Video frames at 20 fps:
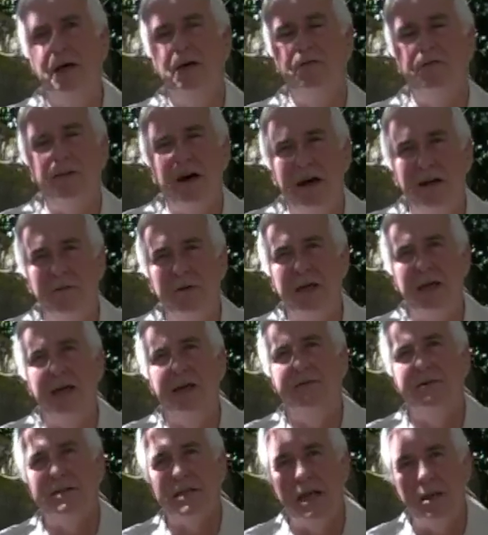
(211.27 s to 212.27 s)
5
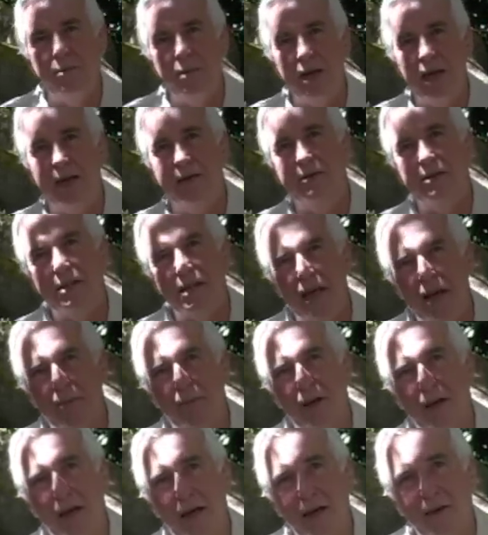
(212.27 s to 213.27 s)
behaviors, 8 behaviors, 10
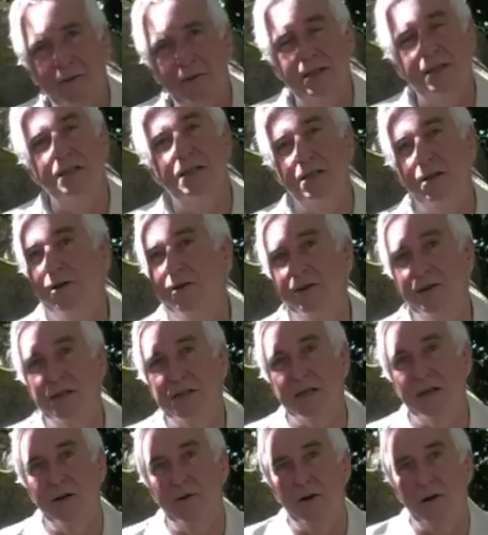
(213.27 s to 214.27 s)
behaviors, and so on and
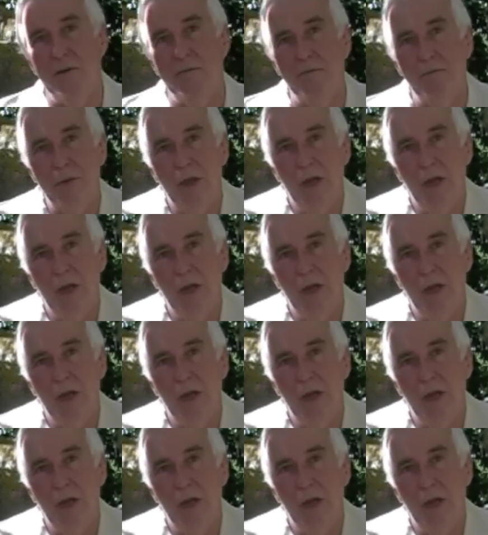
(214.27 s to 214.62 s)
so on.